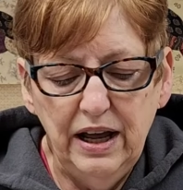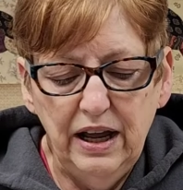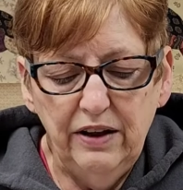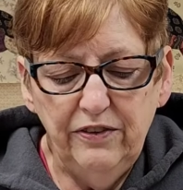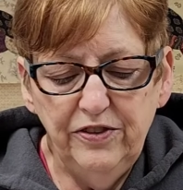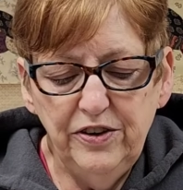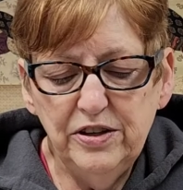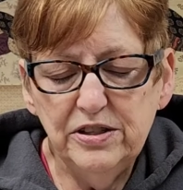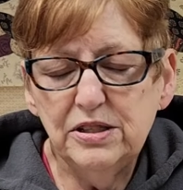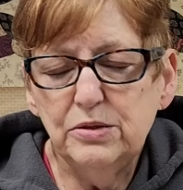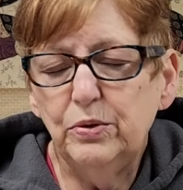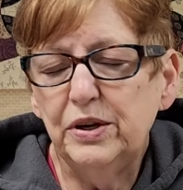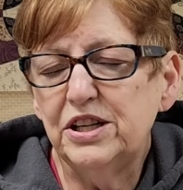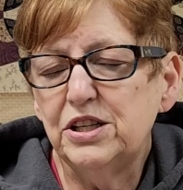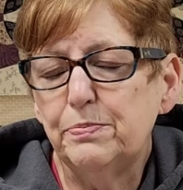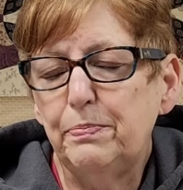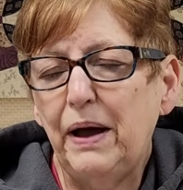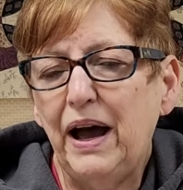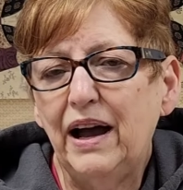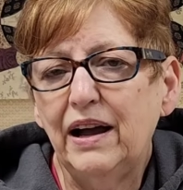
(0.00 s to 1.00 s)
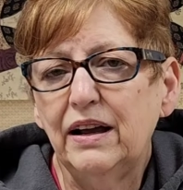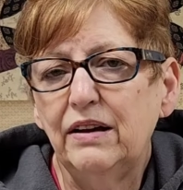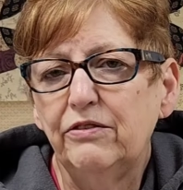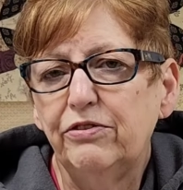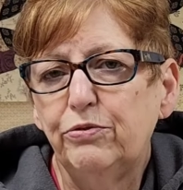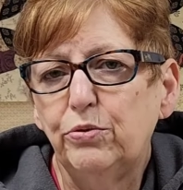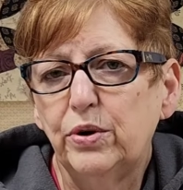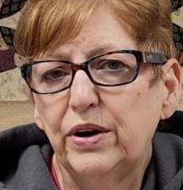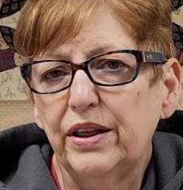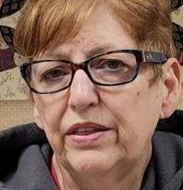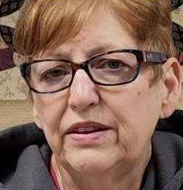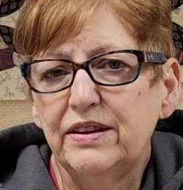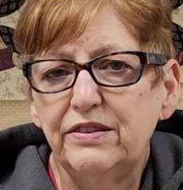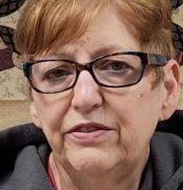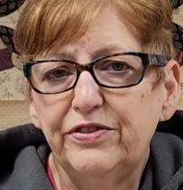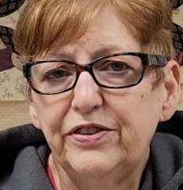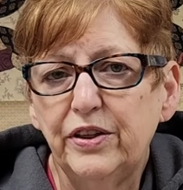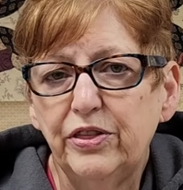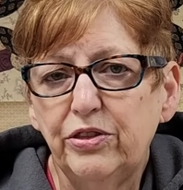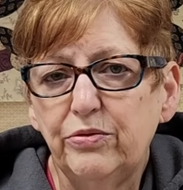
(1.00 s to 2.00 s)
If you switch back and forth
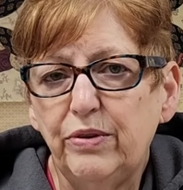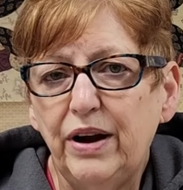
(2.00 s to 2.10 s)
different